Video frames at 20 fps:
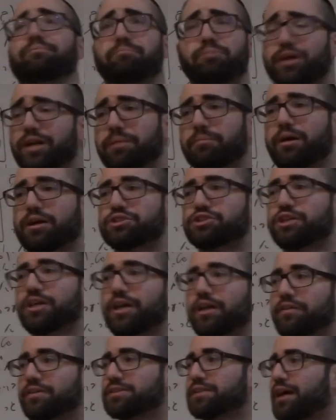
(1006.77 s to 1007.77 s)
pretty much
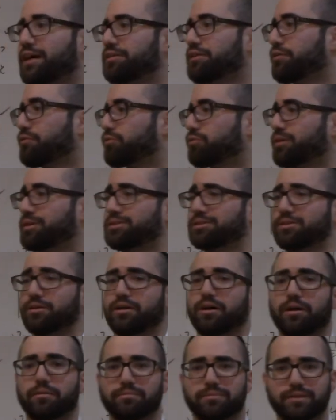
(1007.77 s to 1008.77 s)
there's not enough
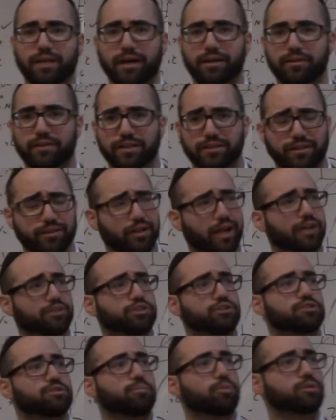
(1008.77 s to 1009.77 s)
um, data that could
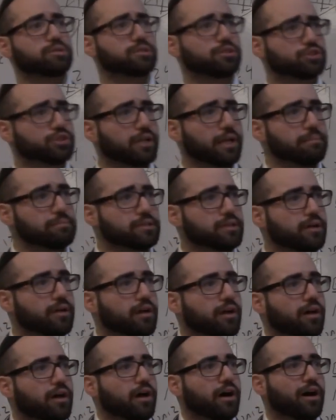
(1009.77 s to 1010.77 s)
actually support such claims.
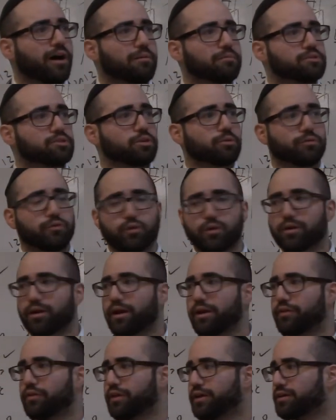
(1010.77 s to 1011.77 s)
Um, so before
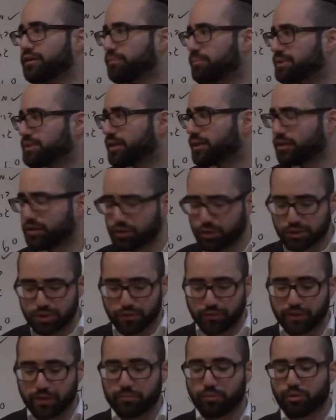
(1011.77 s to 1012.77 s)
anything could be said
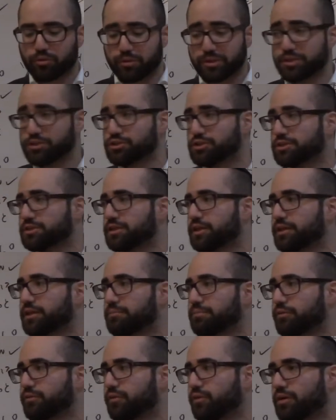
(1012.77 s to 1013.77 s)
conclusively, more research is needed
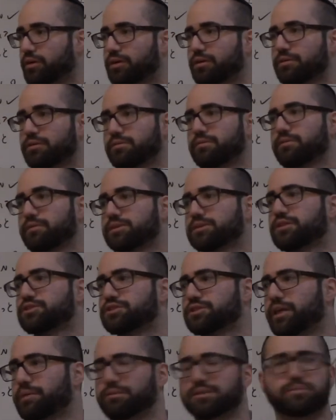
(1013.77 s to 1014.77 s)
before such
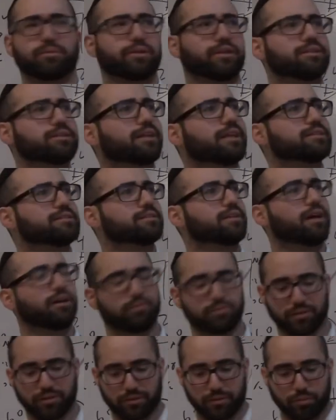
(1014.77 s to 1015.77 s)
statements. But that, that's
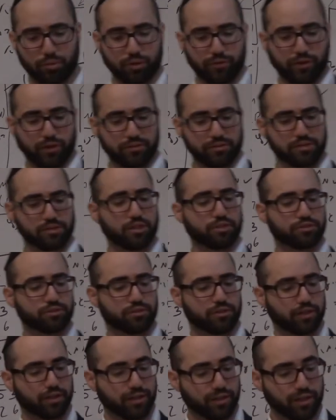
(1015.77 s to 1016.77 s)
not really the point of our discussion
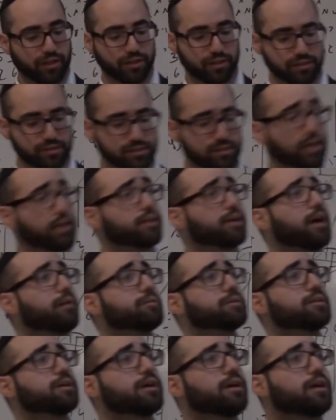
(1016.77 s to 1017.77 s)
today. This is high comment.